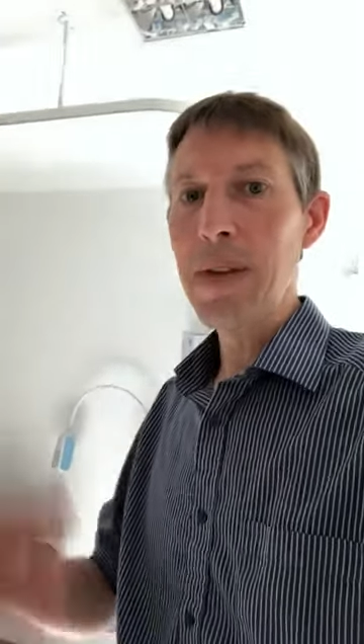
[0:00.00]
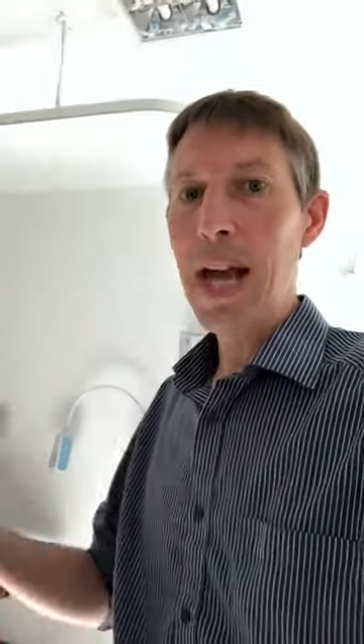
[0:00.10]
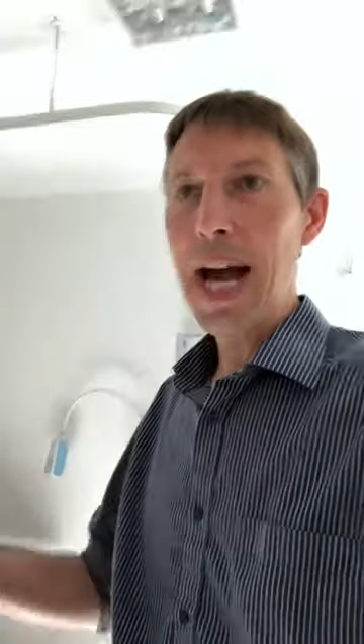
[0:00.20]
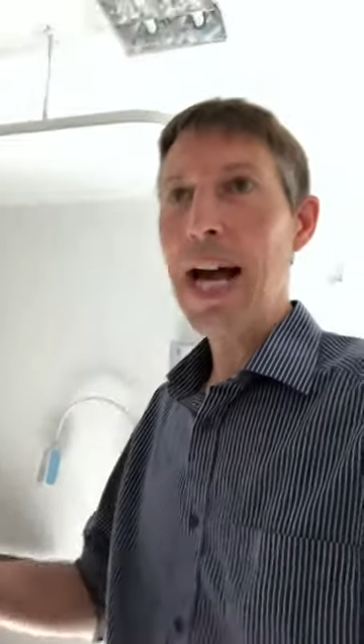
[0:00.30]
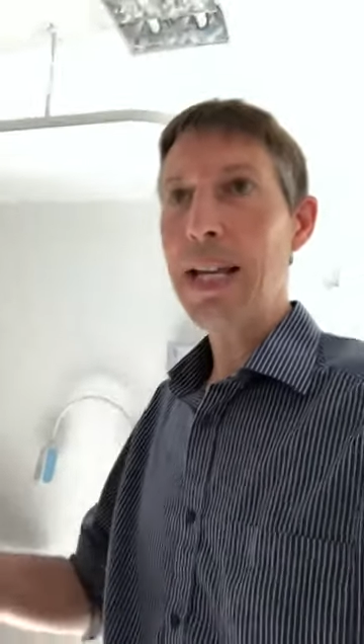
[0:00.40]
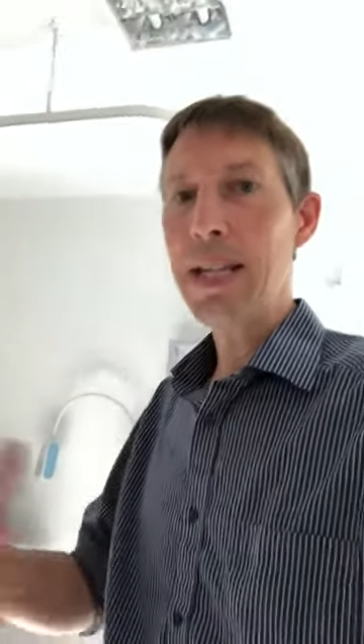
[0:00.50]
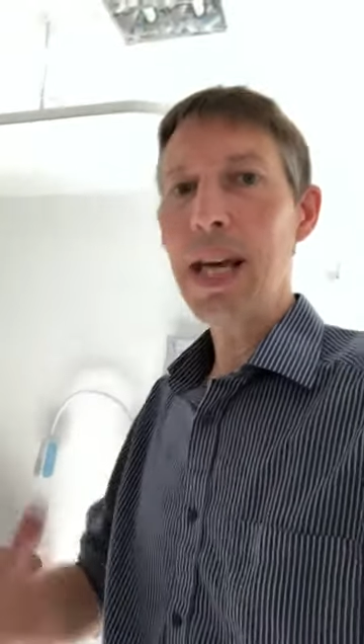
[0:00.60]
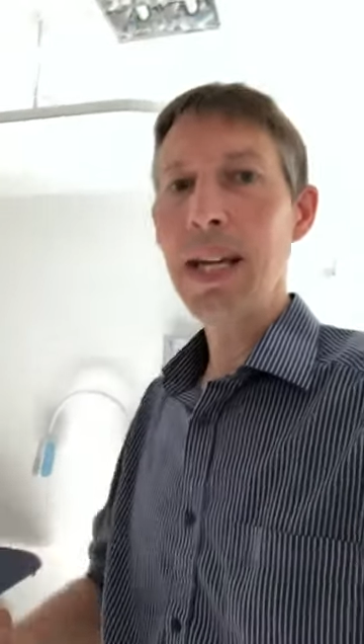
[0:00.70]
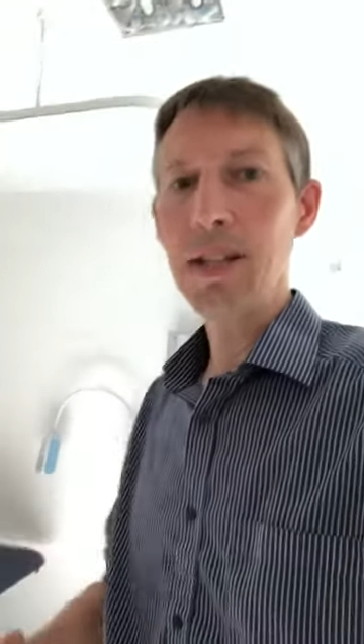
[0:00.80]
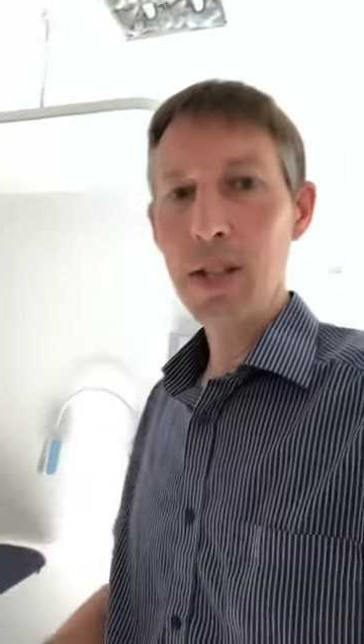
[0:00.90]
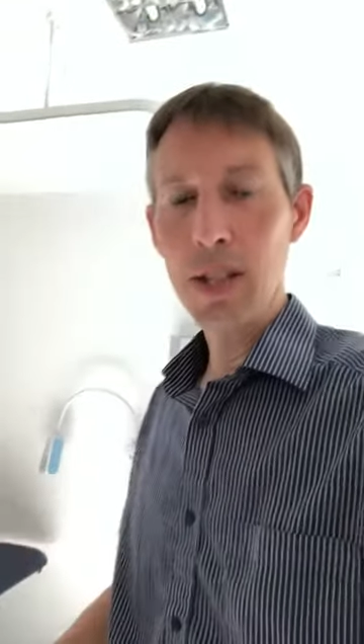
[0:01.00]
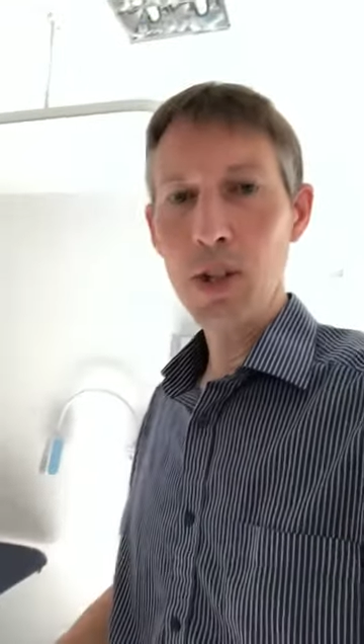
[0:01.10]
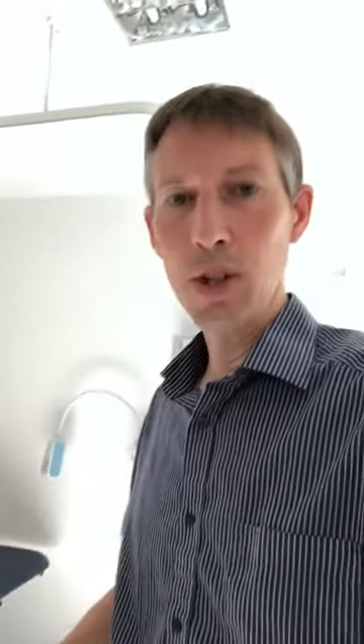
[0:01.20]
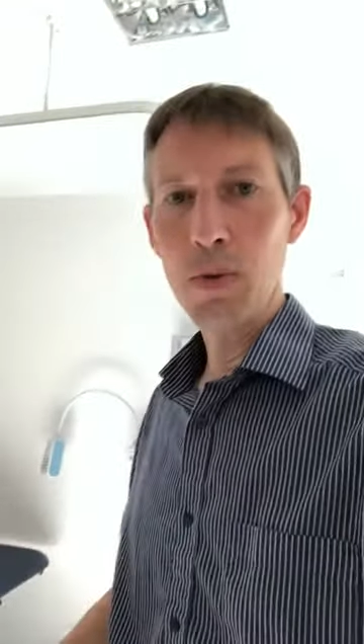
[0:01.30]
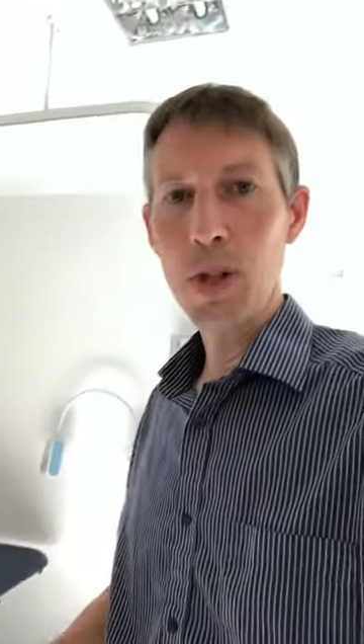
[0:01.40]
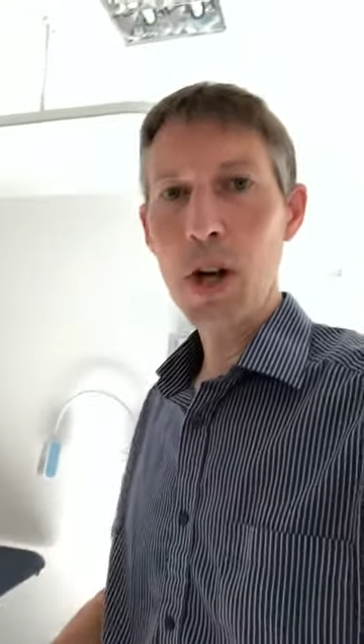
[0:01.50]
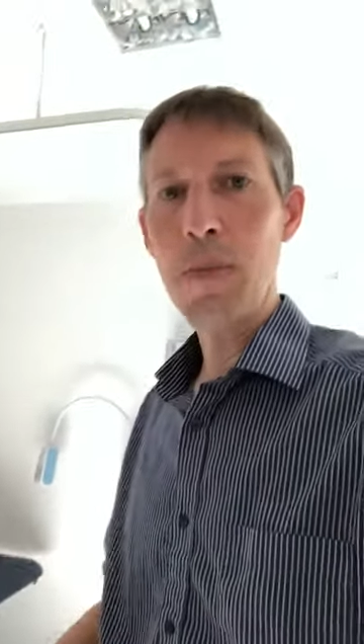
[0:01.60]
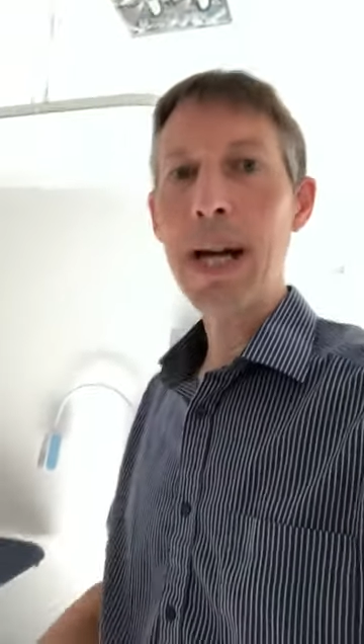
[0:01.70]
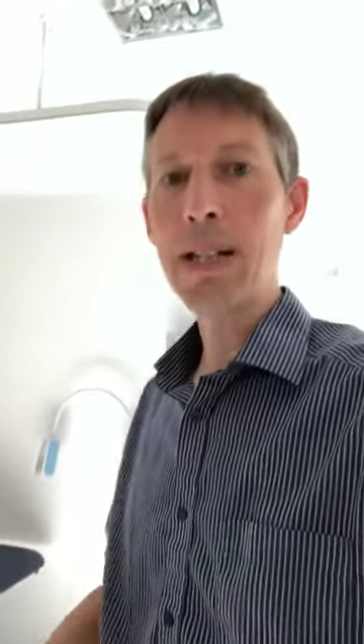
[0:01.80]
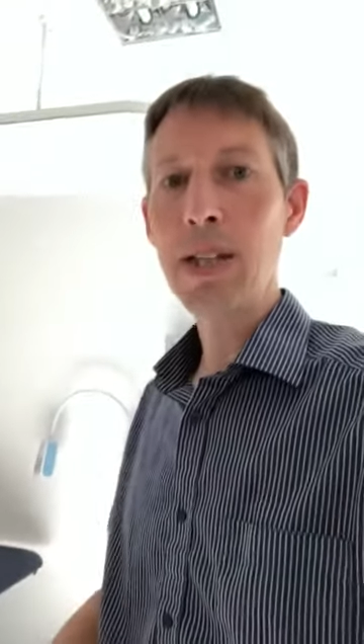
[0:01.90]
and then the doctor would go
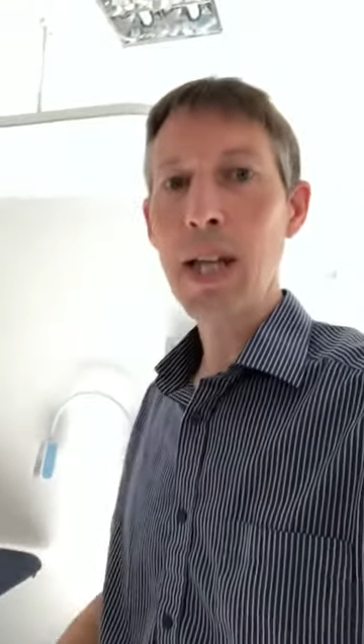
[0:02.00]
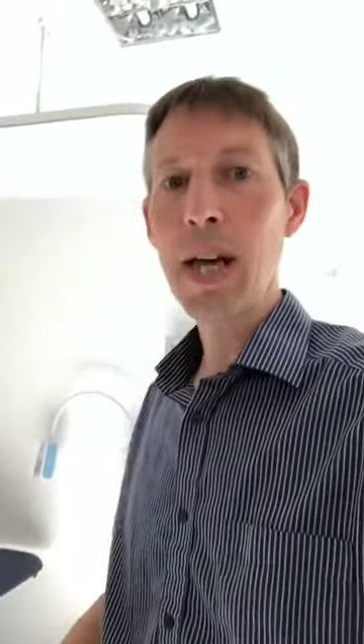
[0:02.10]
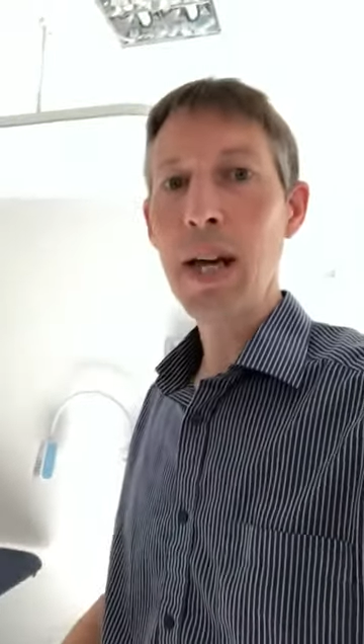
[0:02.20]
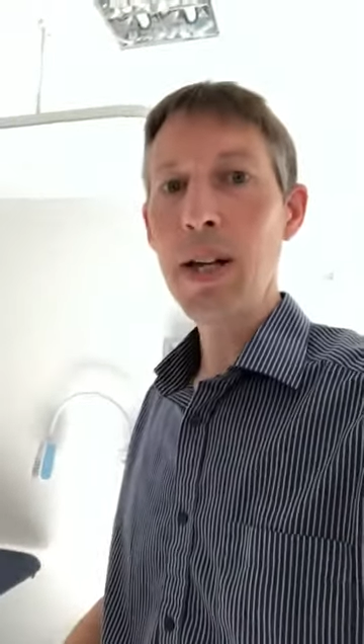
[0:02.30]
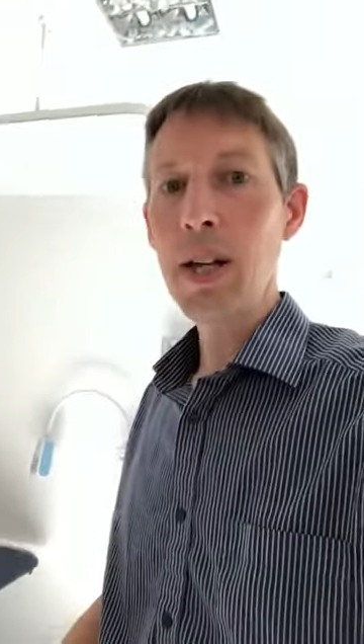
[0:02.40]
back to their